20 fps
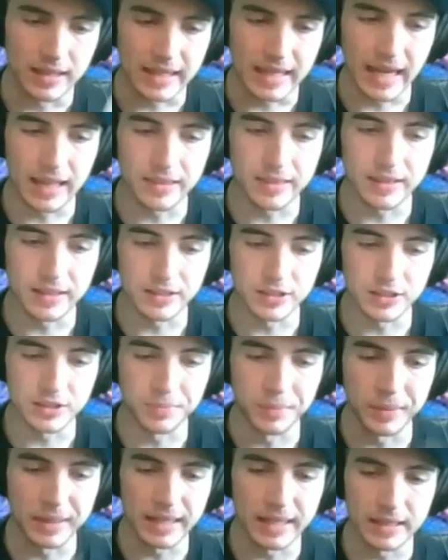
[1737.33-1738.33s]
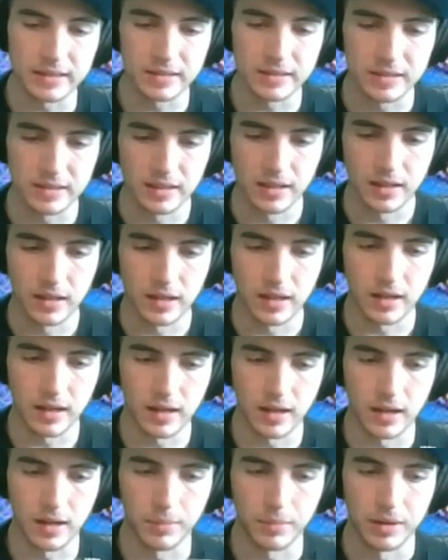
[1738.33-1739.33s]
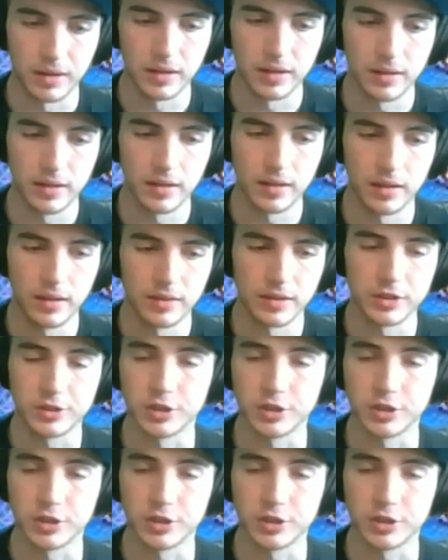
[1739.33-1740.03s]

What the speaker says: Catholic just means the